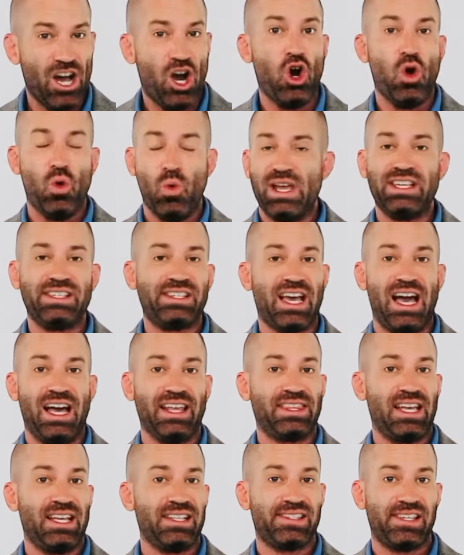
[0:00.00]
always
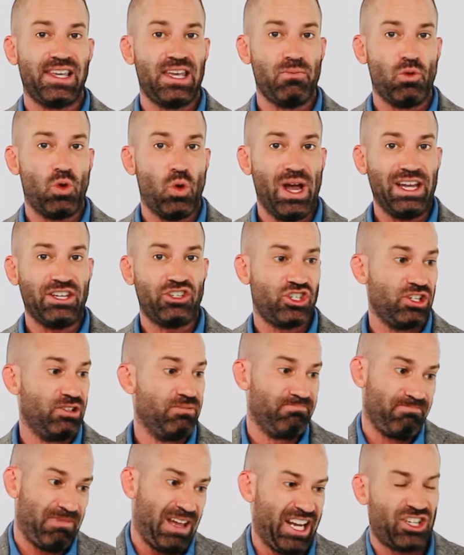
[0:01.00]
got that same
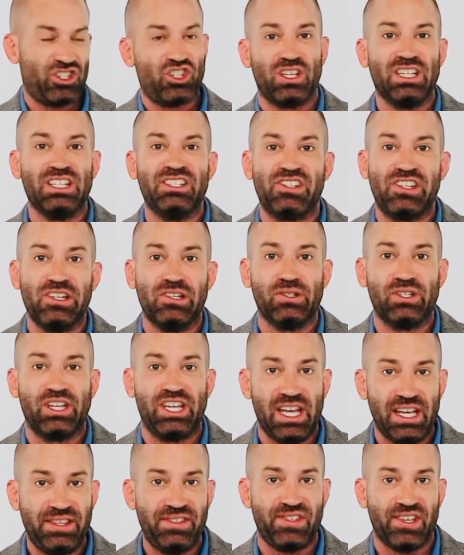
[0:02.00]
question, actually still
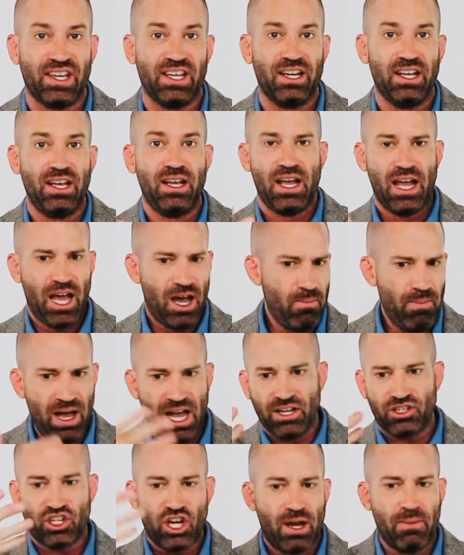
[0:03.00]
gets it. How
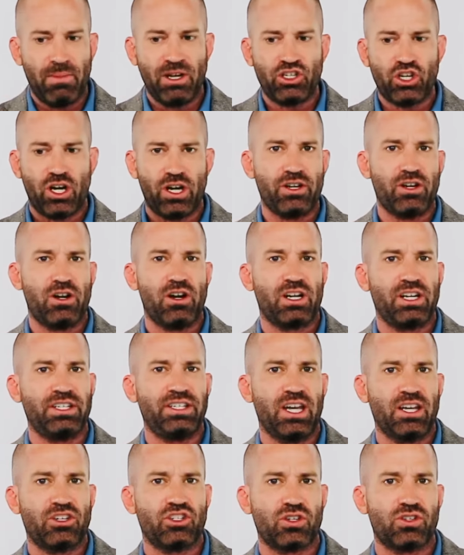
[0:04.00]
much? How much are your
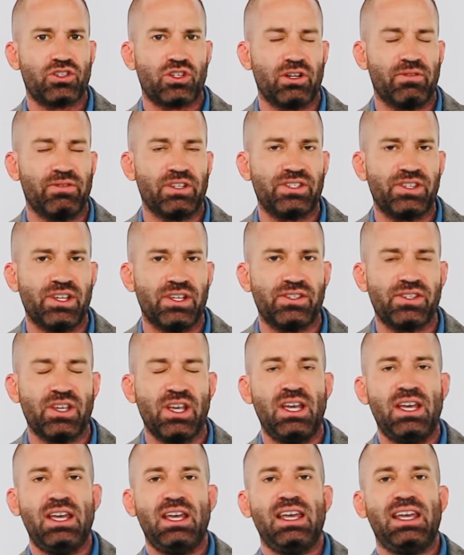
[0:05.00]
architecture services?
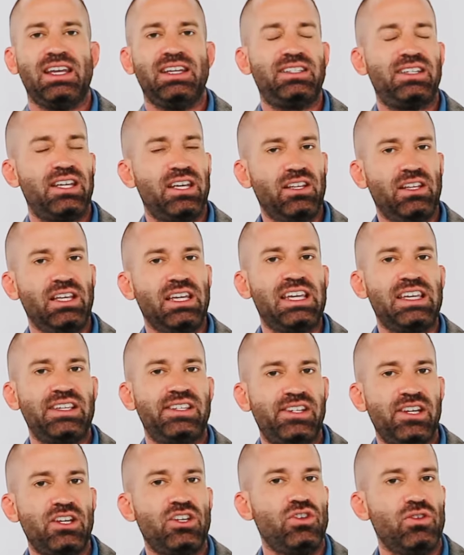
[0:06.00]
Until
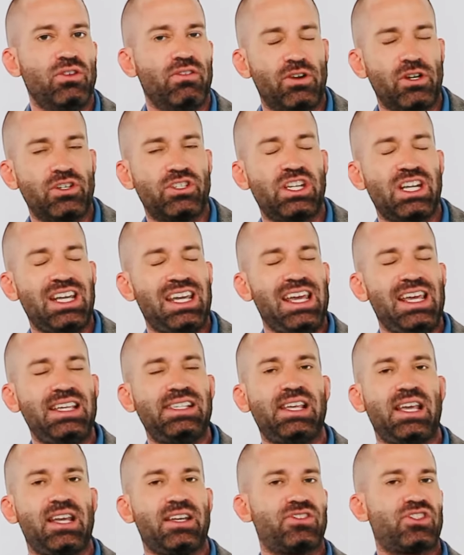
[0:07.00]
Easton University,
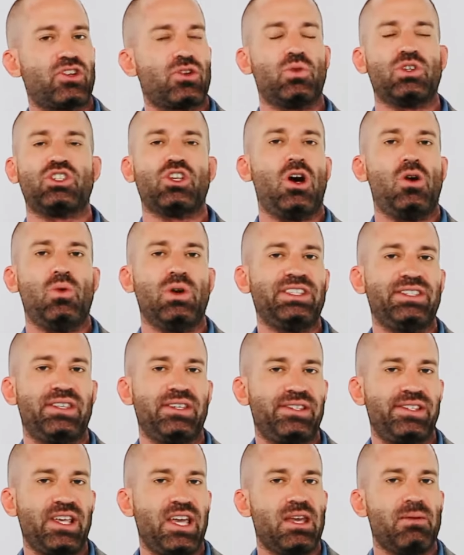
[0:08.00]
his answer was always
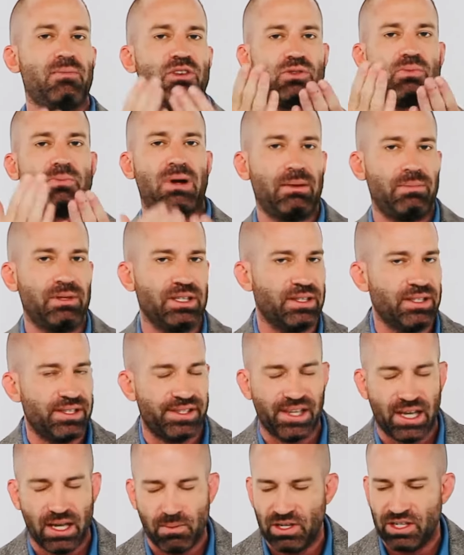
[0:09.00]
the same. It was probably the
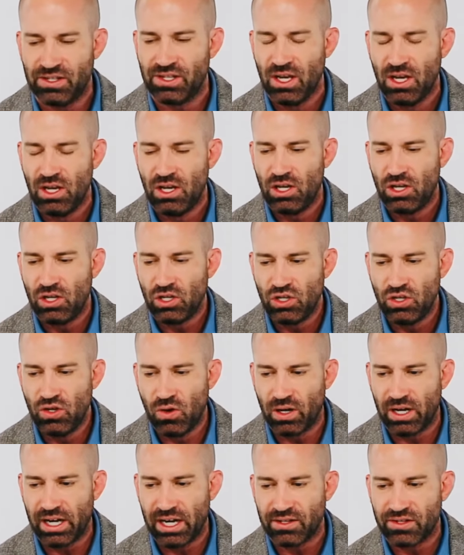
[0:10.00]
same as
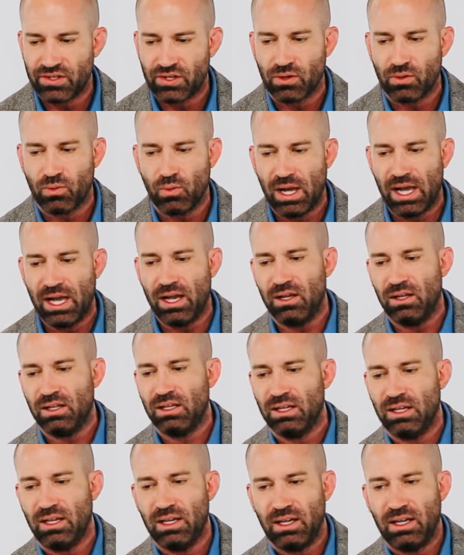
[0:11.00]
your answer.
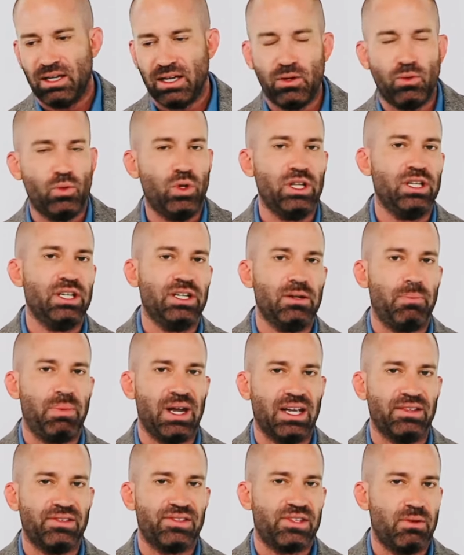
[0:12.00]
Well, it really
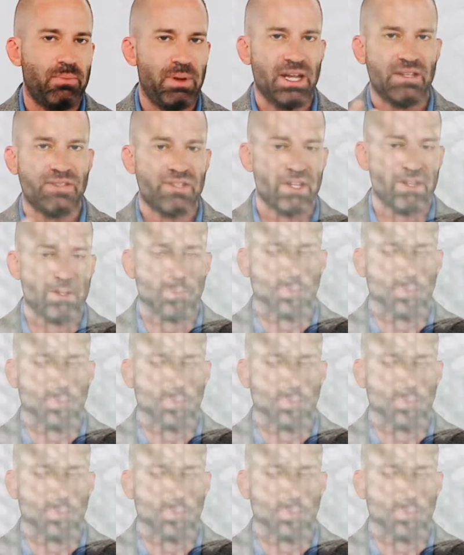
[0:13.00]
depends. Depends on the